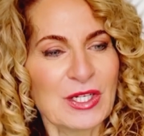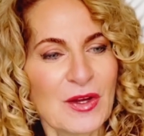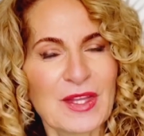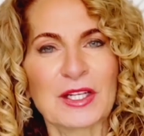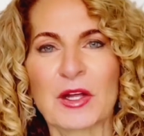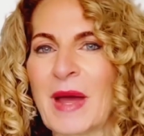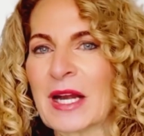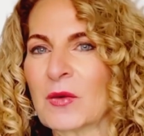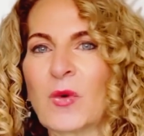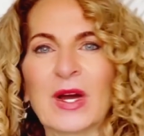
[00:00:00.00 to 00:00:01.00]
And we know that no
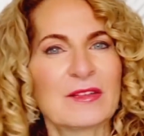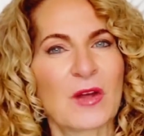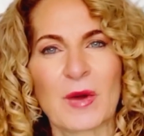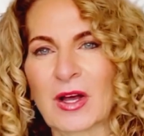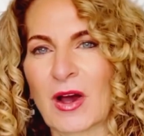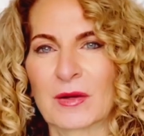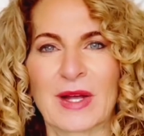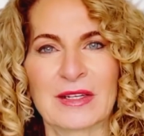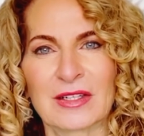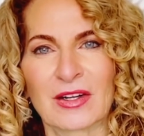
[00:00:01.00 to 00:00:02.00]
matter what is going on
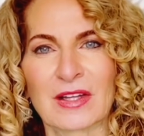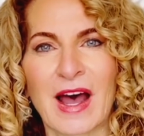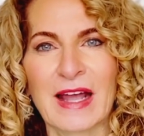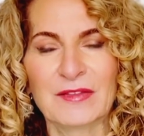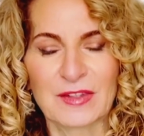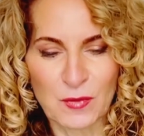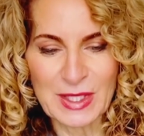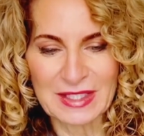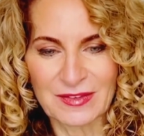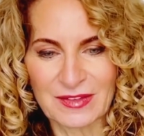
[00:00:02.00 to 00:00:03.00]
around in our lives, if
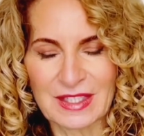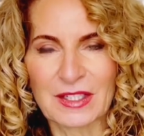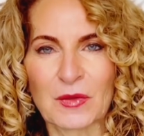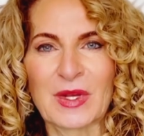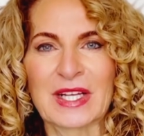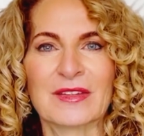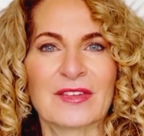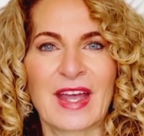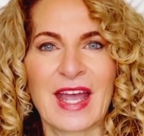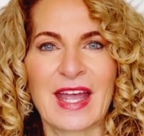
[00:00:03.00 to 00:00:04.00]
we can sit here and we can
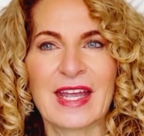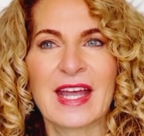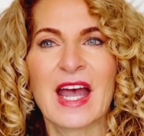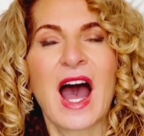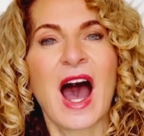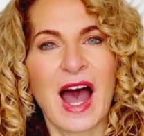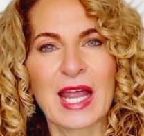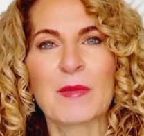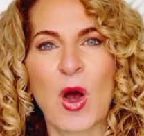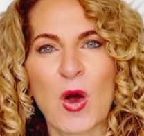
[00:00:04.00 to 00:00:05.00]
say, I
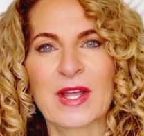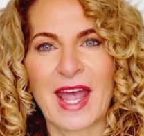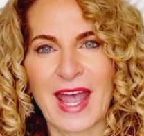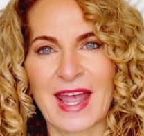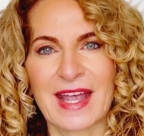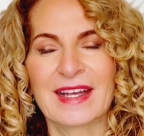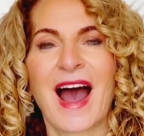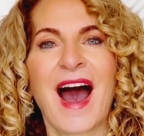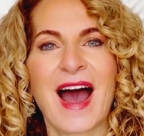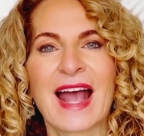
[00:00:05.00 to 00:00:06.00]
am
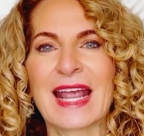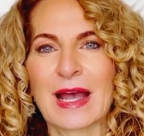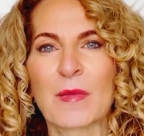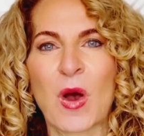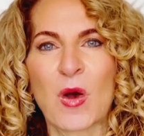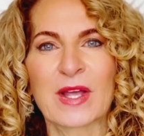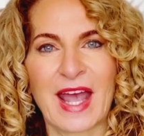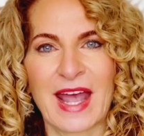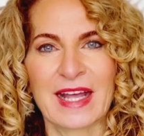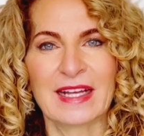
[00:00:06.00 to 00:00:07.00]
okay. I am
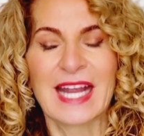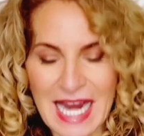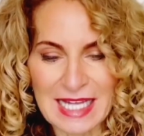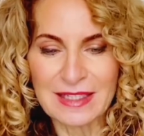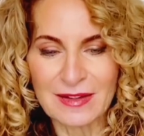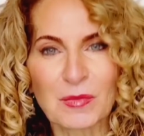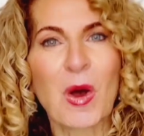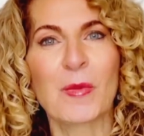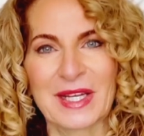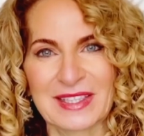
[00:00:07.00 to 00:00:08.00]
okay. In this
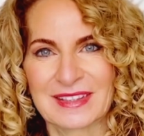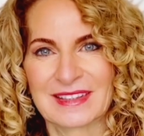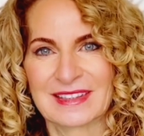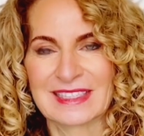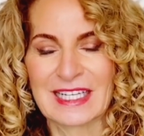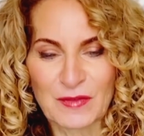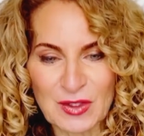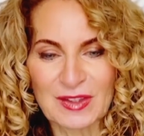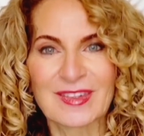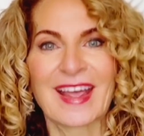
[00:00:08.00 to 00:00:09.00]
moment, if
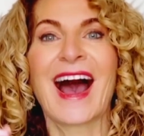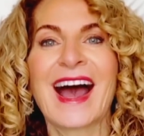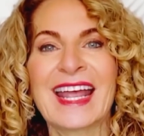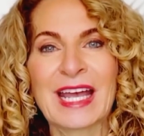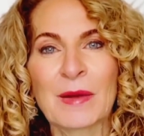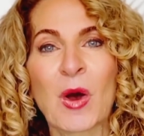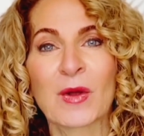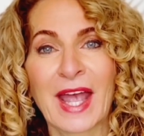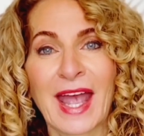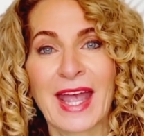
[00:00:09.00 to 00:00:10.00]
you can say, I am
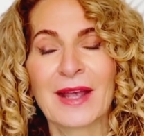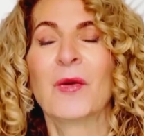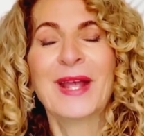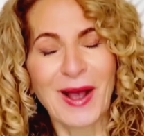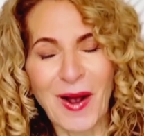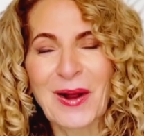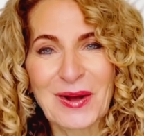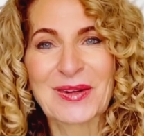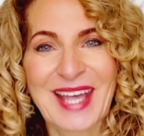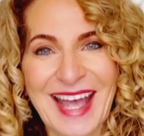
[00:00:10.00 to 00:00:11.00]
okay, we
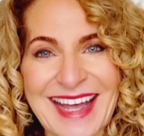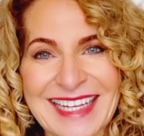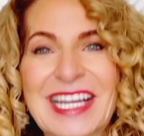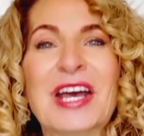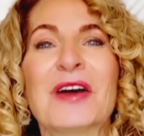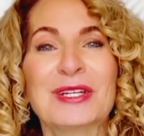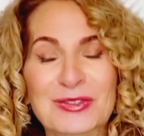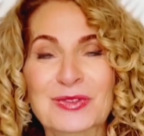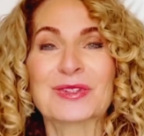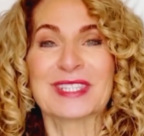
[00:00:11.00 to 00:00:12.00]
are okay. We
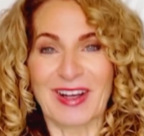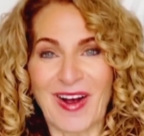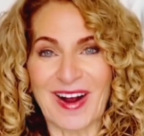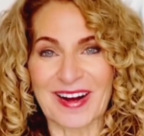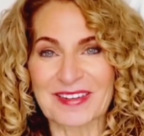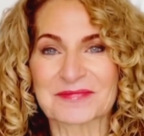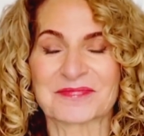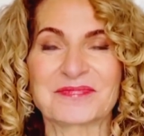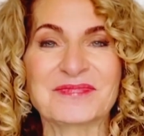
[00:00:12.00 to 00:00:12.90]
truly are.